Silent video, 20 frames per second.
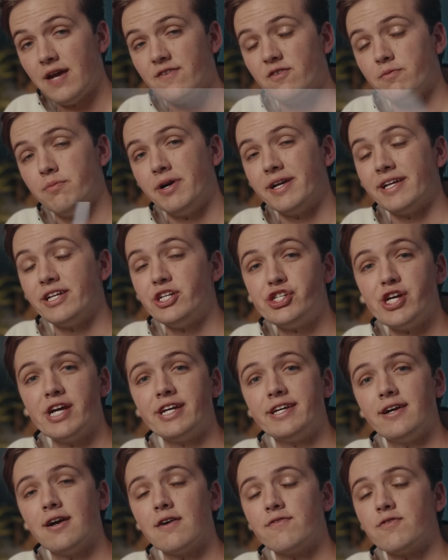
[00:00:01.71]
Hey everybody, Jake
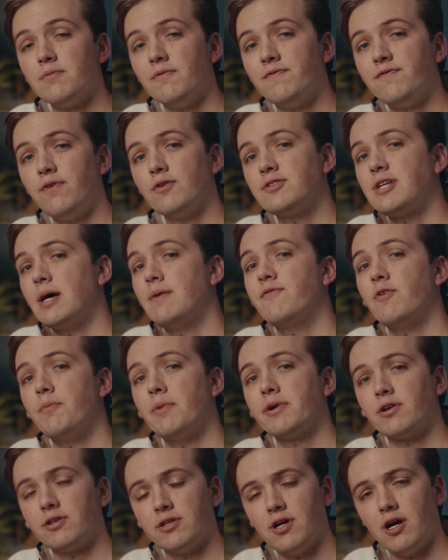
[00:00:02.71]
here from
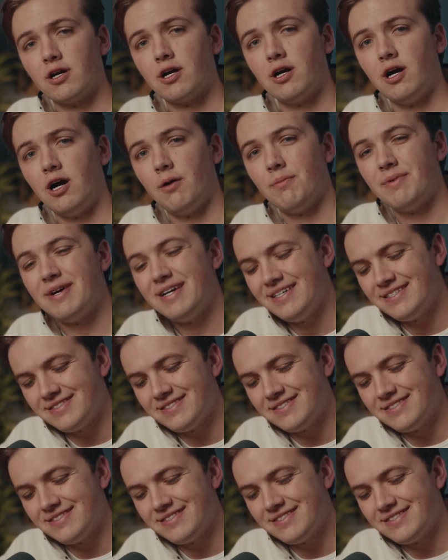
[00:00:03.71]
FullTimeFilmmaker.com.